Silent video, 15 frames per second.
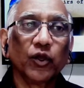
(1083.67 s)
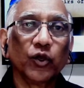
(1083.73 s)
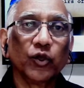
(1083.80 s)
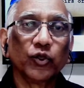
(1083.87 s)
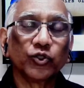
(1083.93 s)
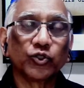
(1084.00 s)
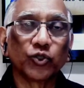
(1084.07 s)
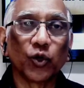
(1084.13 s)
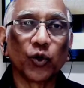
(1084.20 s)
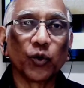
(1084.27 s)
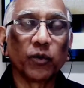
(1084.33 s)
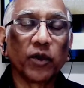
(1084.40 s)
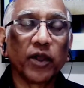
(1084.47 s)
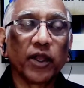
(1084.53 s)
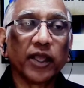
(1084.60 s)
So
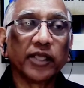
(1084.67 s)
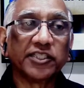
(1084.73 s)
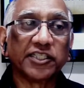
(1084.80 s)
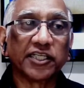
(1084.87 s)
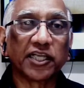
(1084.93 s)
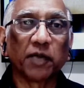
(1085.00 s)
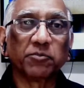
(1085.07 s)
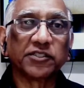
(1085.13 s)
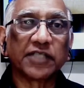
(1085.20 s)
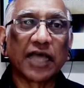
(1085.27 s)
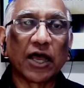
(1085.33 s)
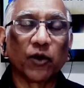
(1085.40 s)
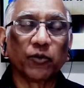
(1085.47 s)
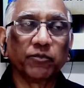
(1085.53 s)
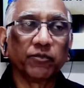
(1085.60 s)
she comes
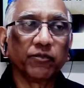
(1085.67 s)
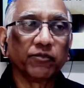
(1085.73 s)
down.